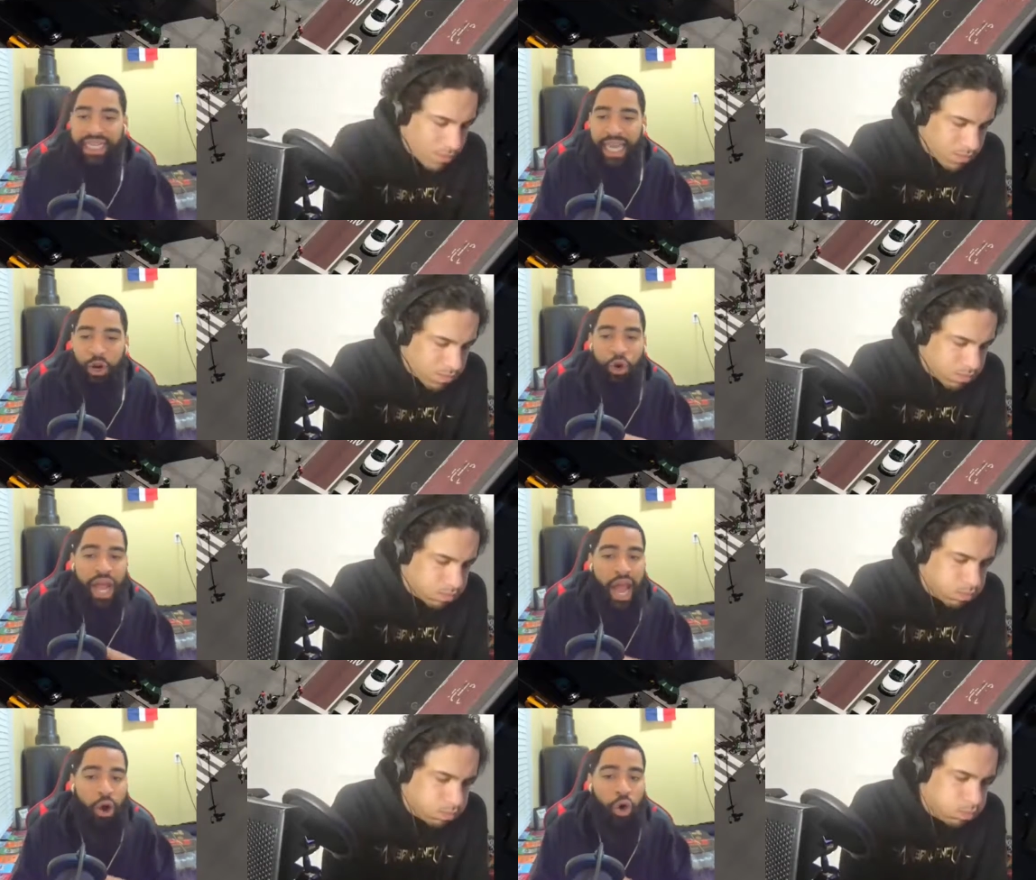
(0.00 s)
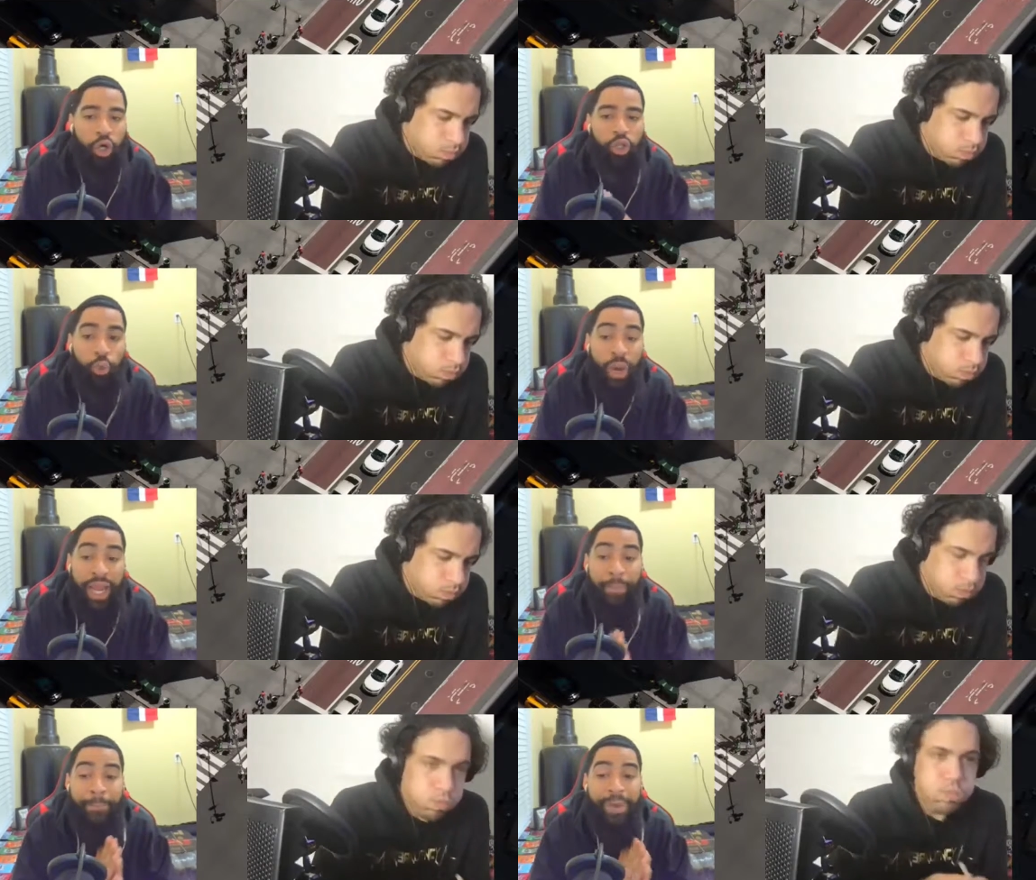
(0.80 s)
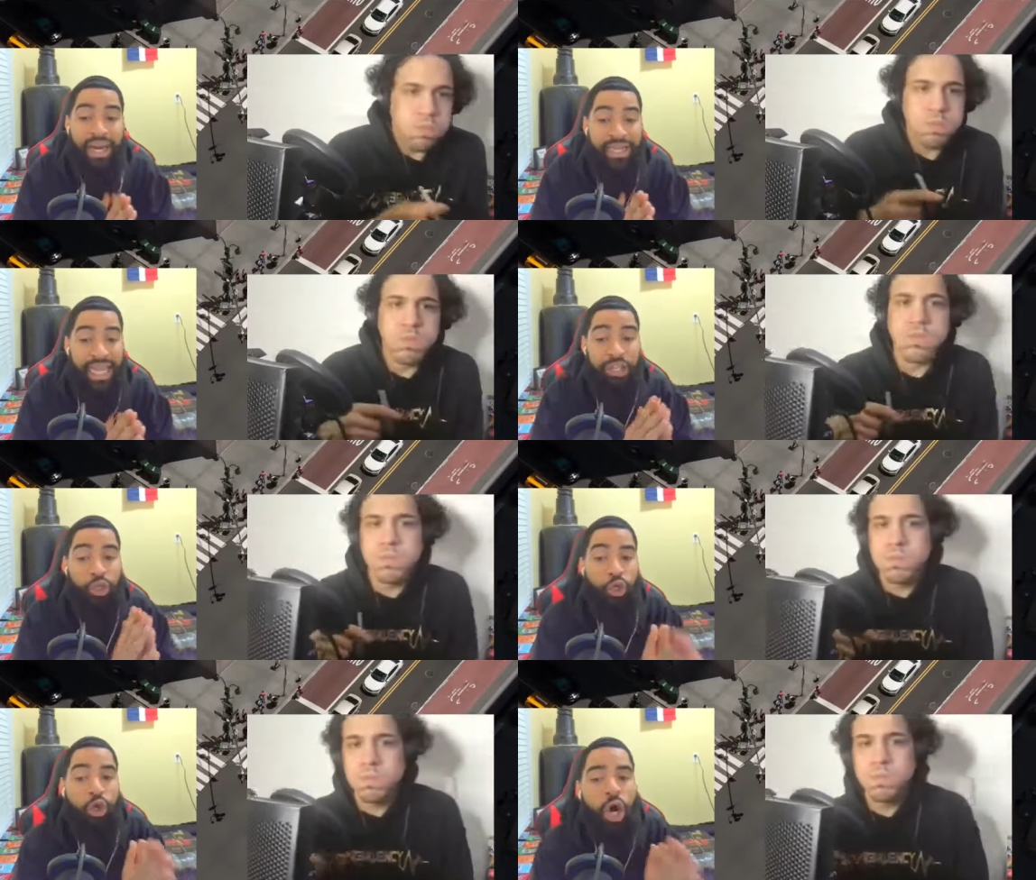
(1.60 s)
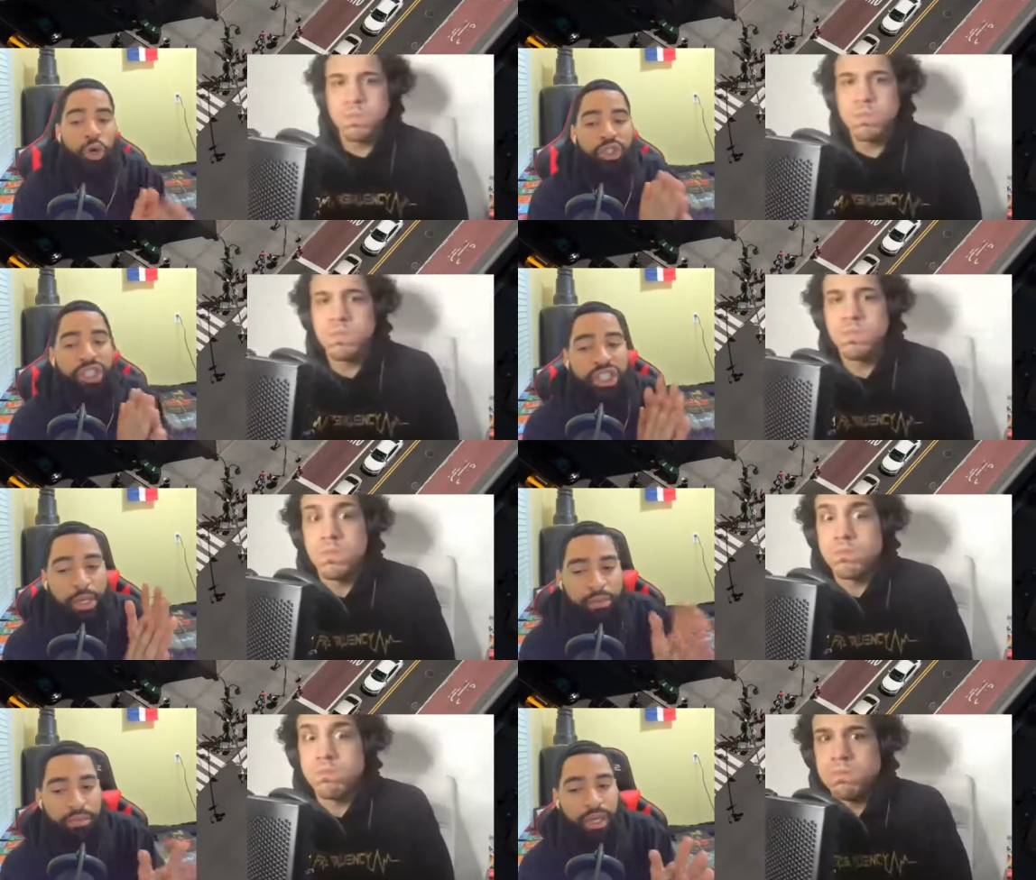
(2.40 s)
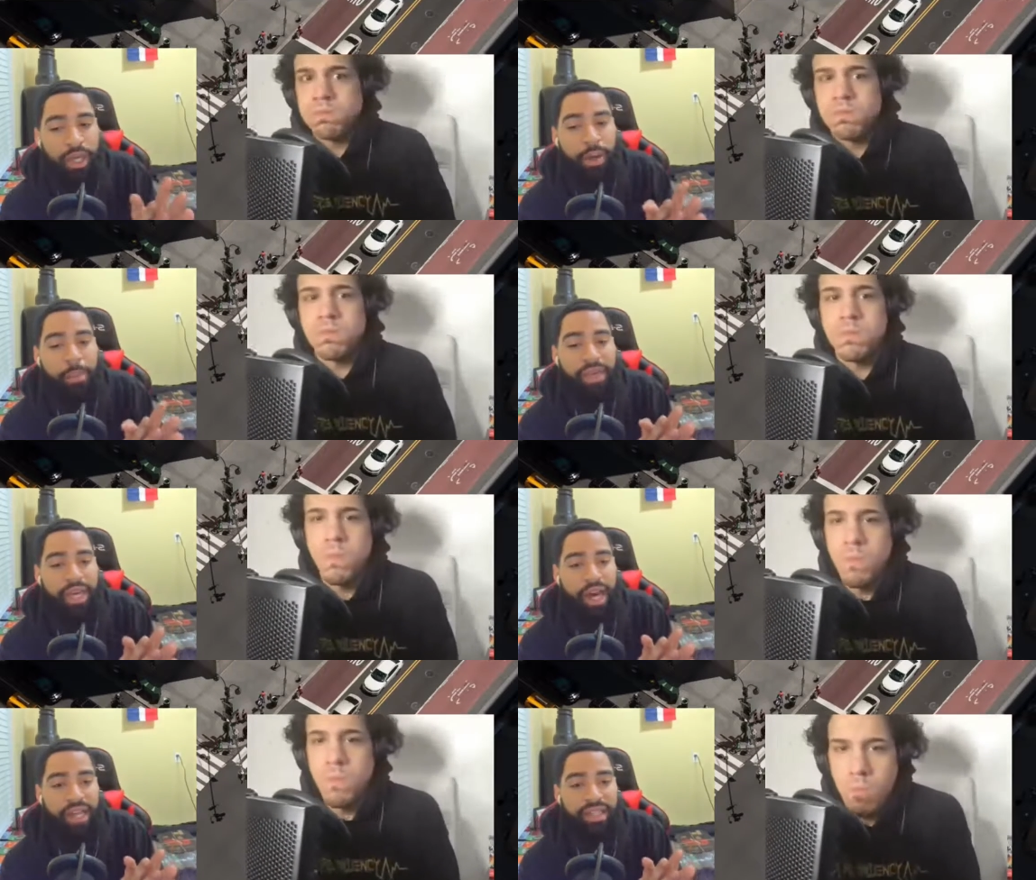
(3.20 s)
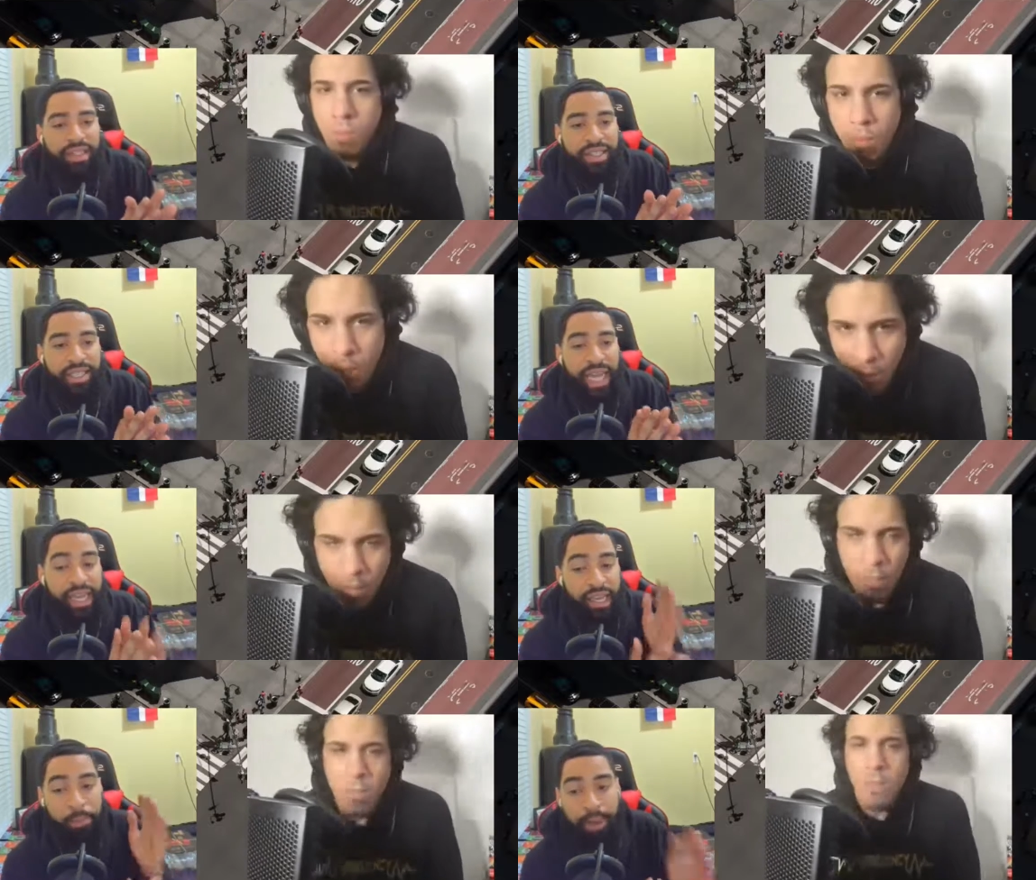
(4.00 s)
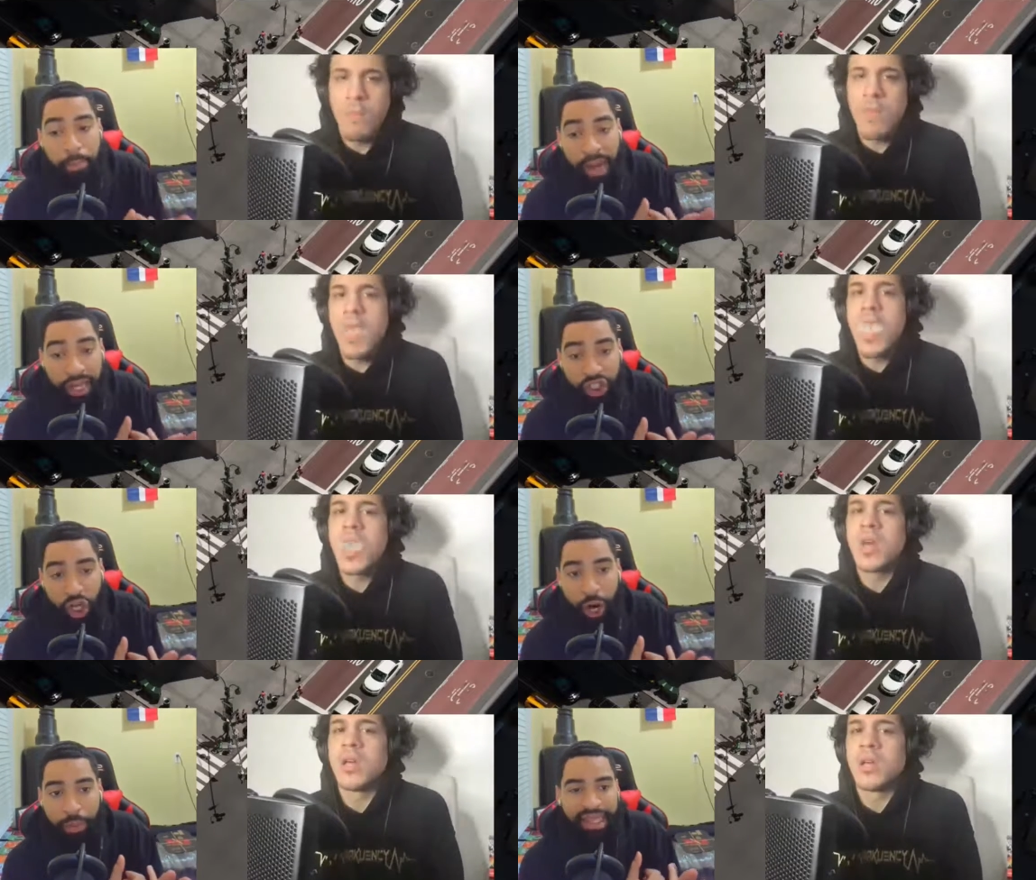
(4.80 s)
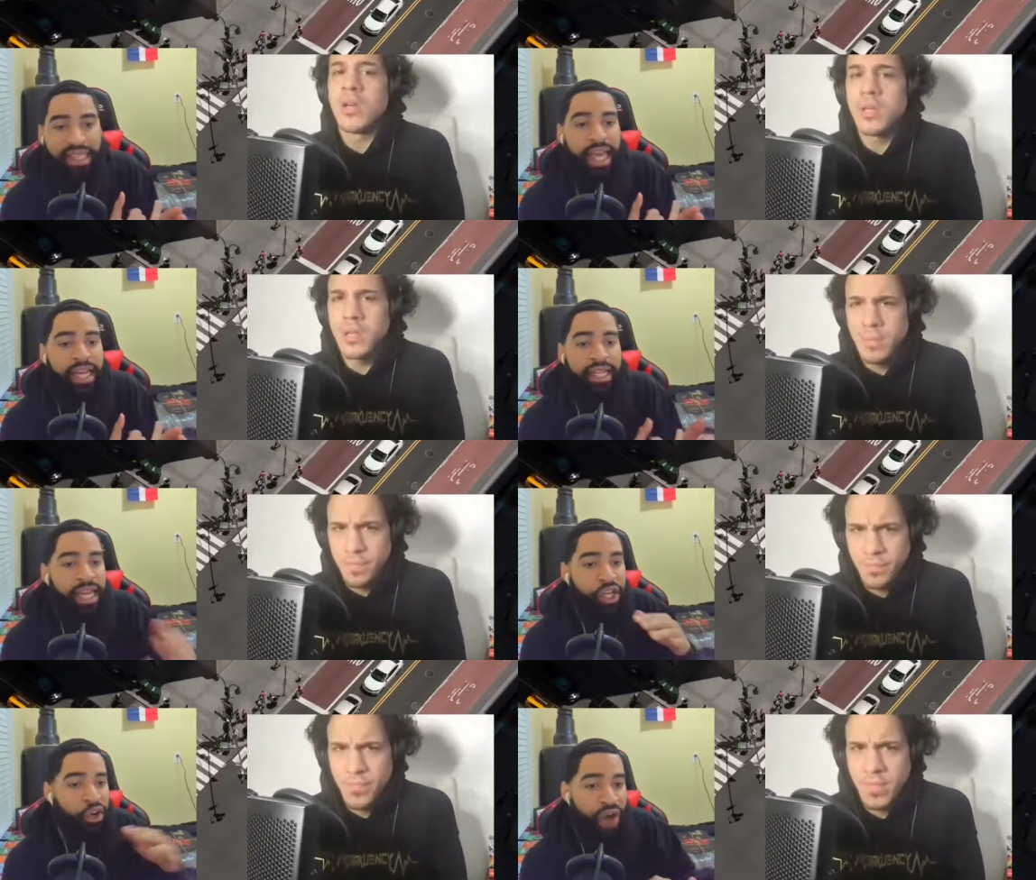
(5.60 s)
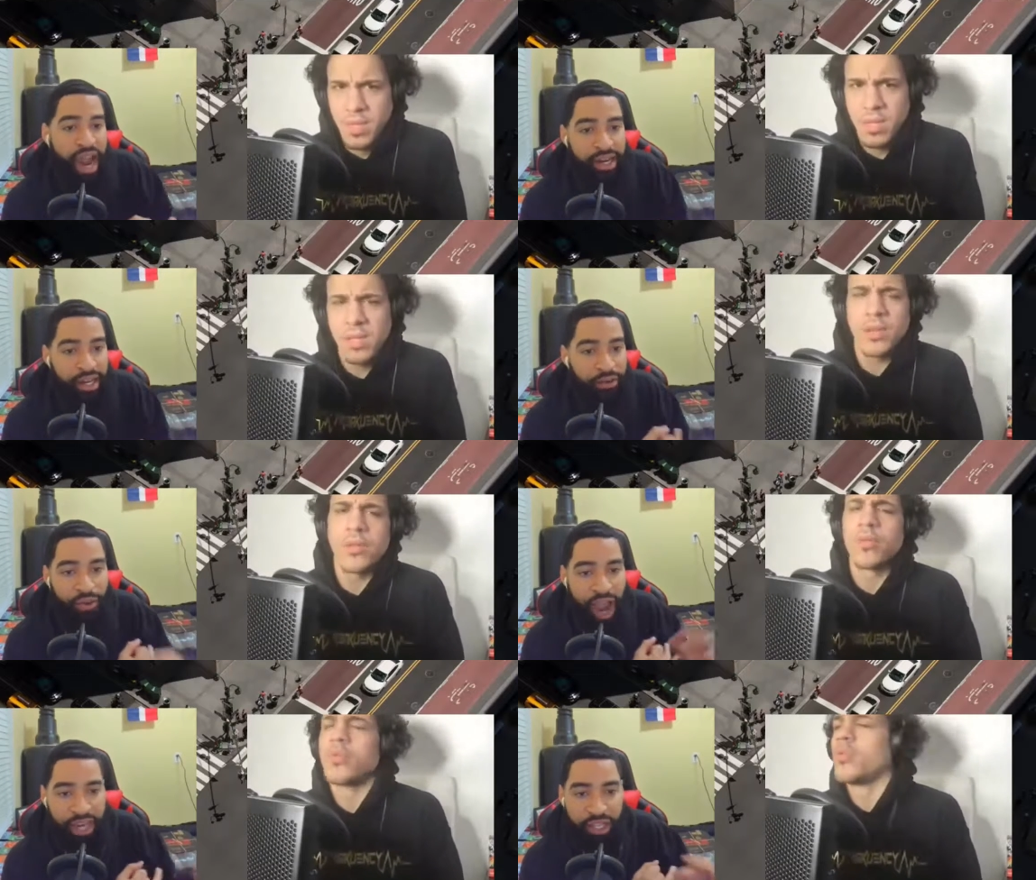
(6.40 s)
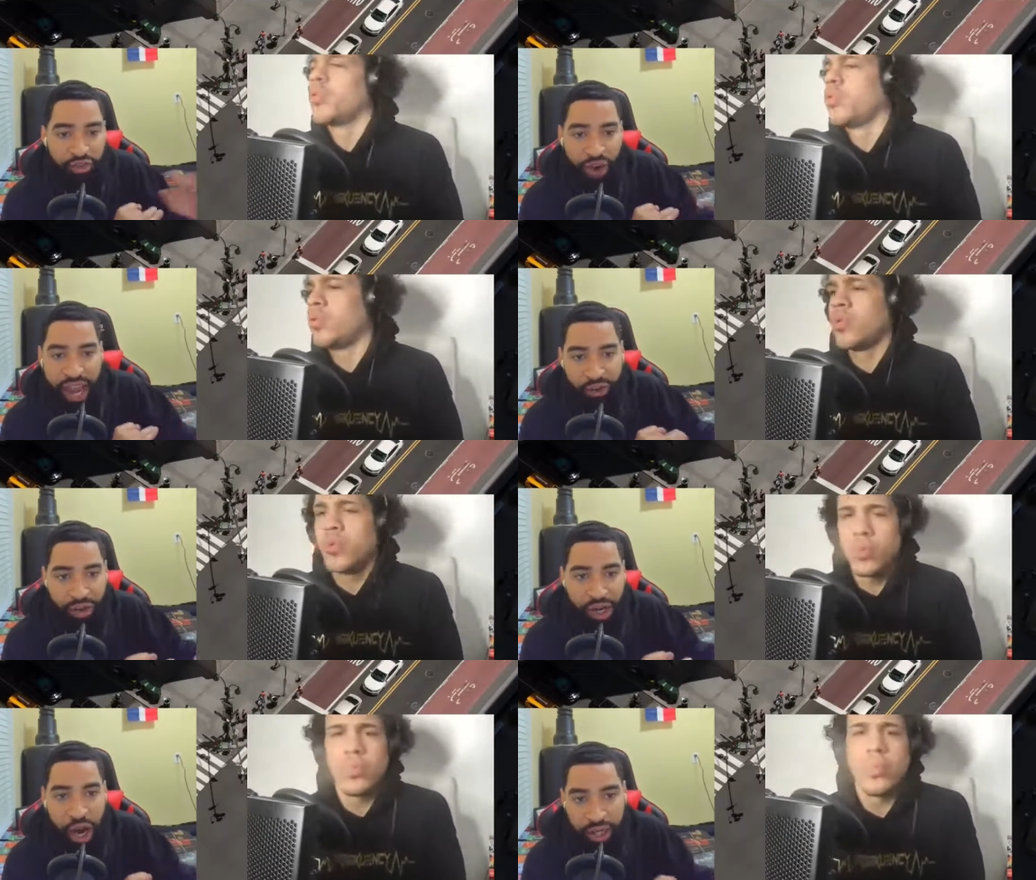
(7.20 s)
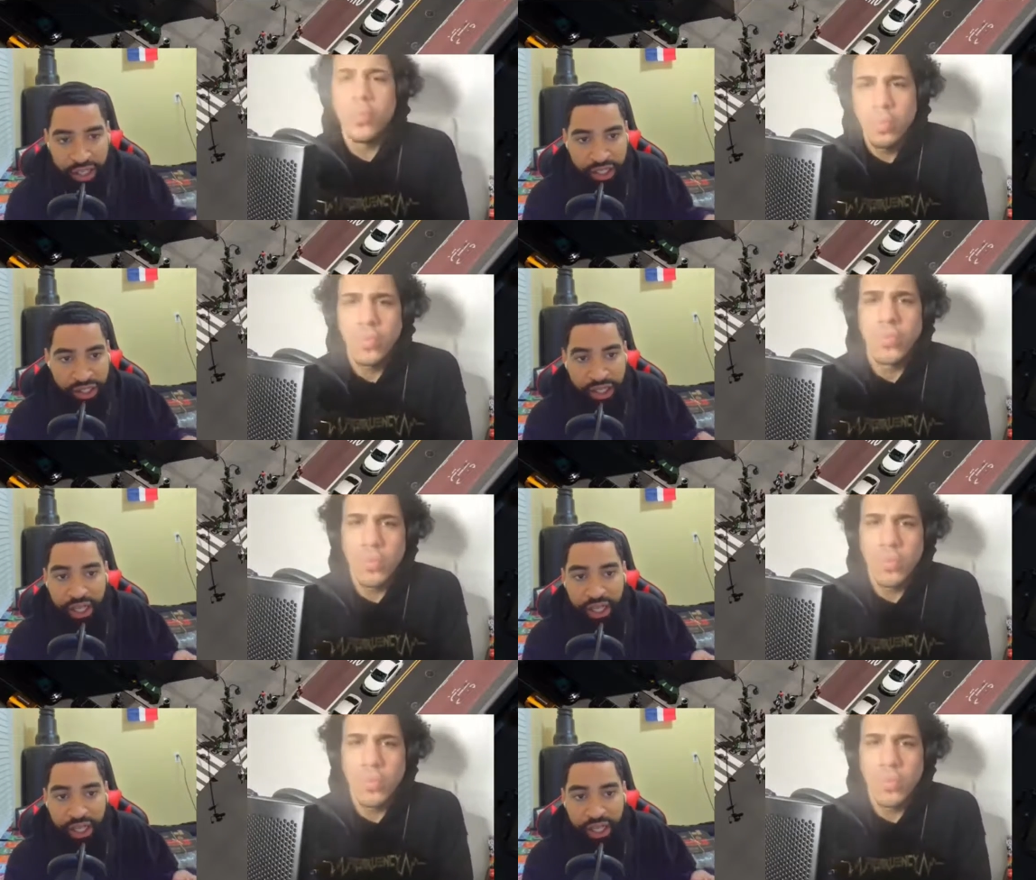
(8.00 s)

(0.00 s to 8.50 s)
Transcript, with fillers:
Speaker 1: They don't count all the way, but they do hold some because they keep your pen sharp. Because at the end of the day, you're writing. Writing is writing regardless.